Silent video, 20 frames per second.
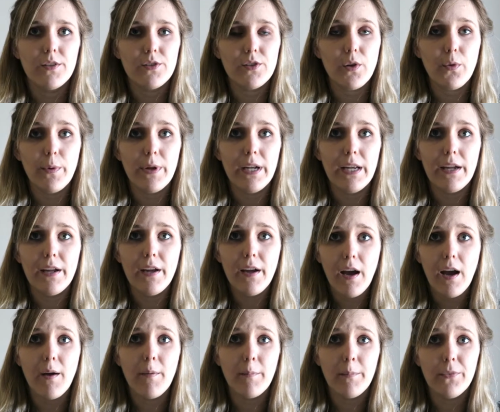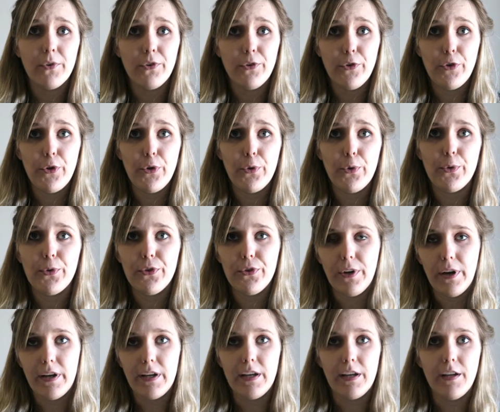So when it comes to
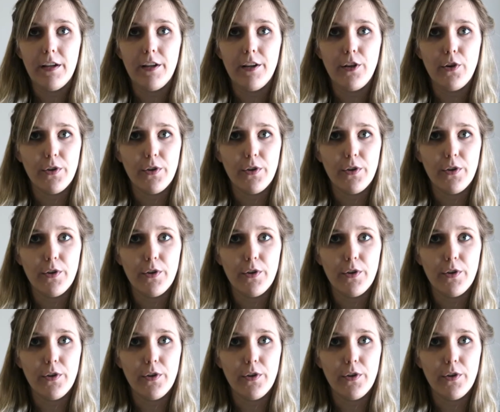studying